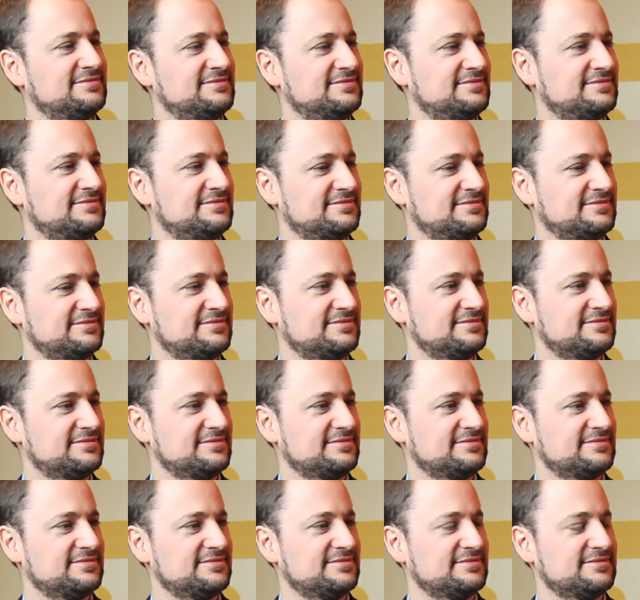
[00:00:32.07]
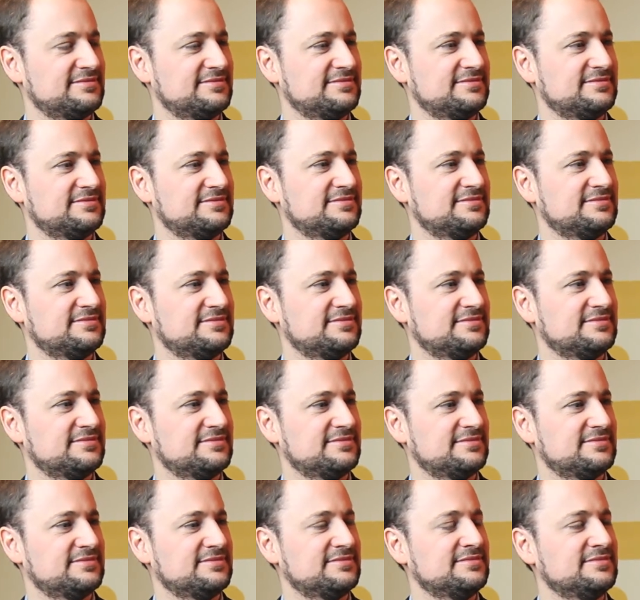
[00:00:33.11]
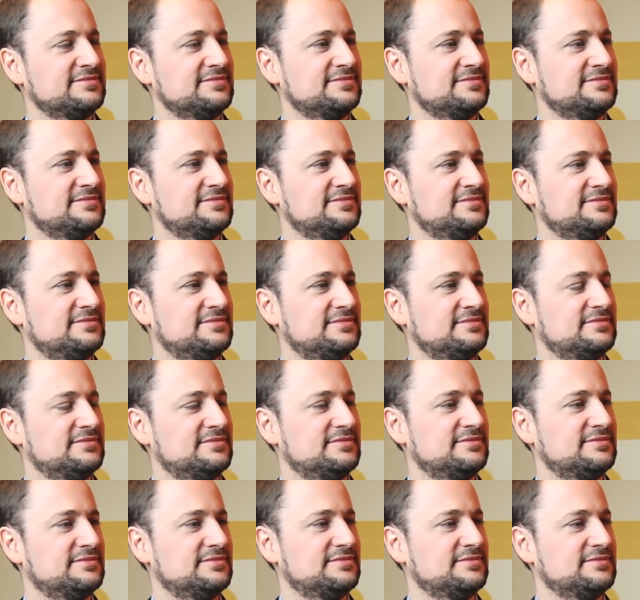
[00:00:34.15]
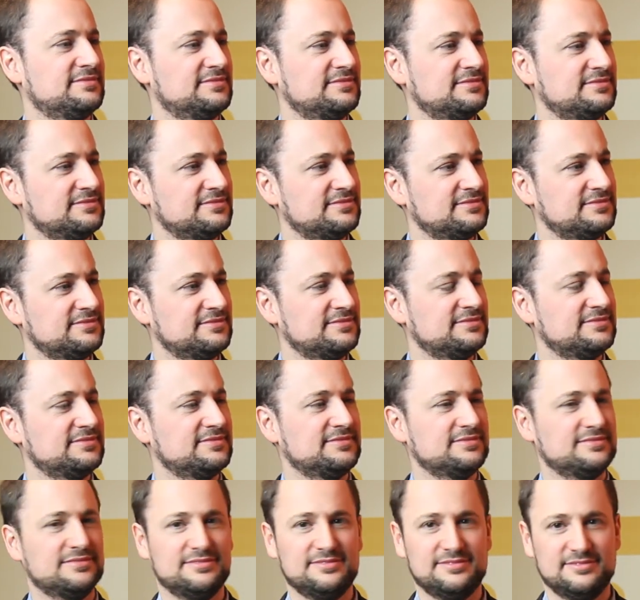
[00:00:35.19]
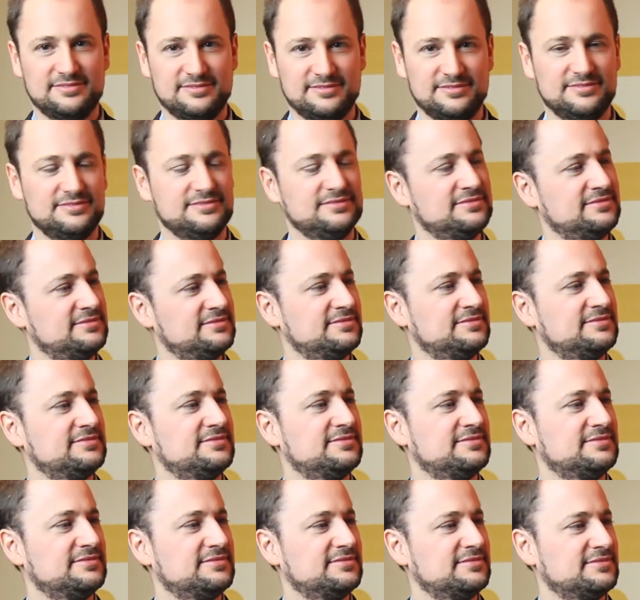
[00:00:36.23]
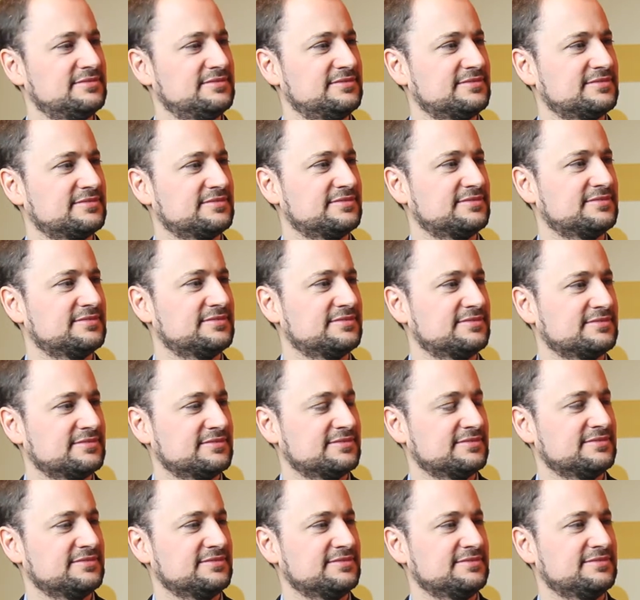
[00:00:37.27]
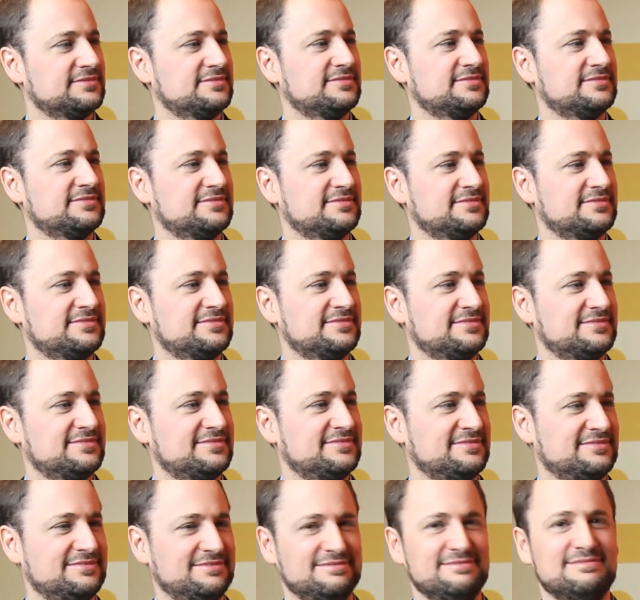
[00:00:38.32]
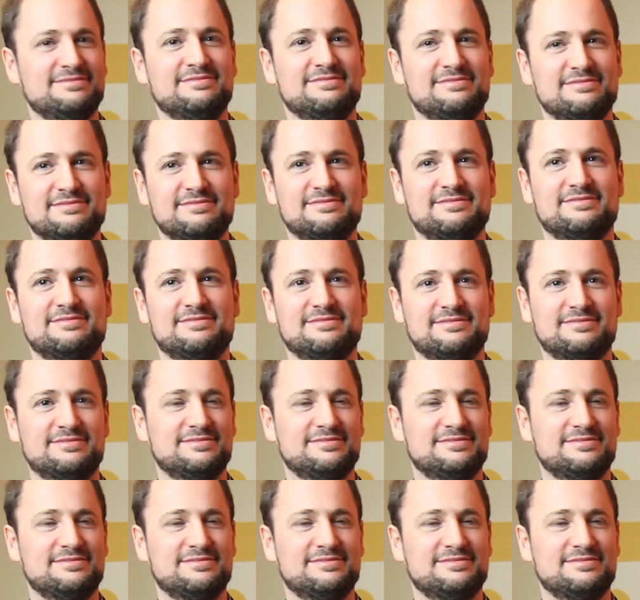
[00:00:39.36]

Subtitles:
(not speaking)